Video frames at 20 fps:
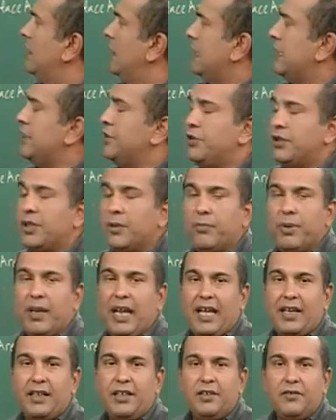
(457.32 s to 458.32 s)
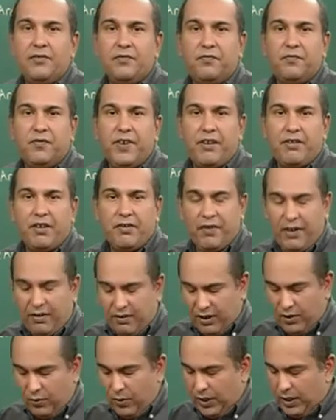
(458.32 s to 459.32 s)
into the blood very,
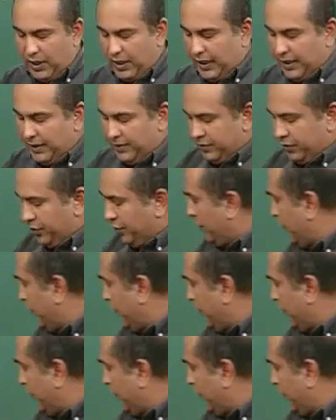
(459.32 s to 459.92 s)
very quickly. So